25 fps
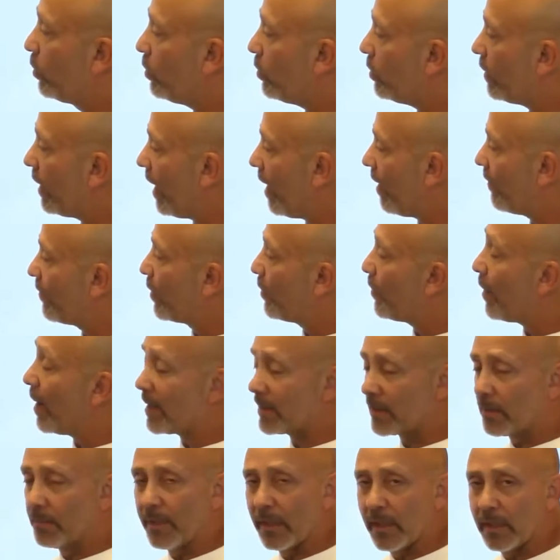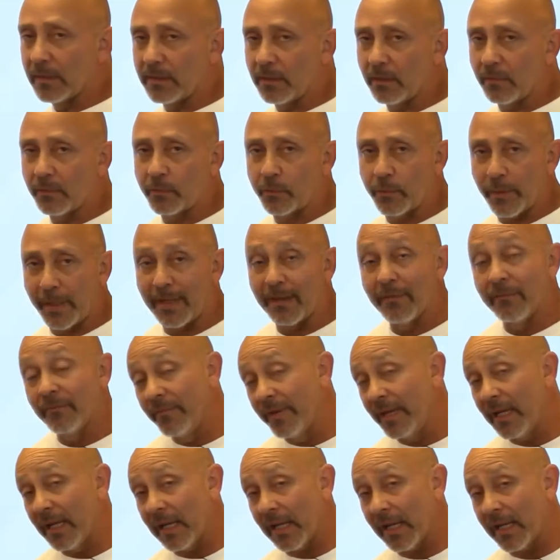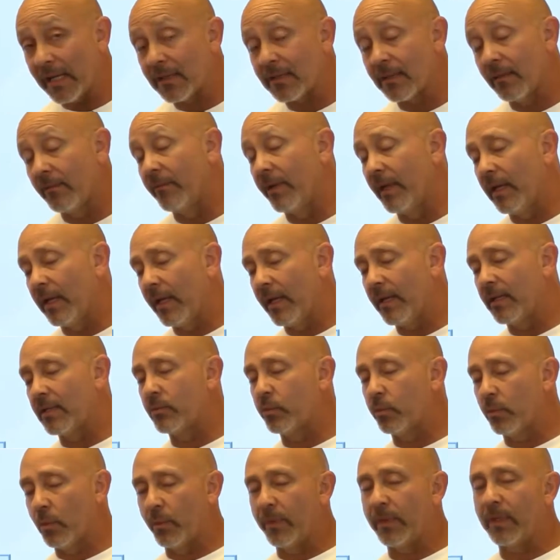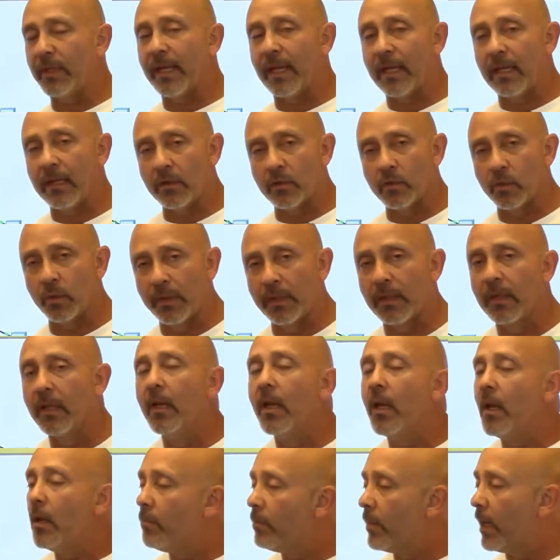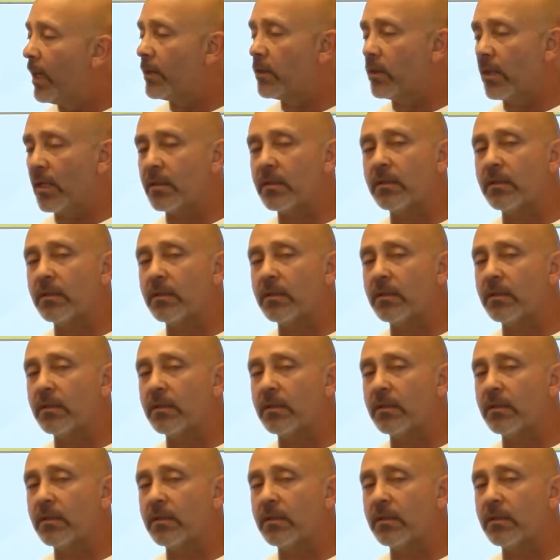have the possibility of creating VLANs and VLANs when we get into it. But just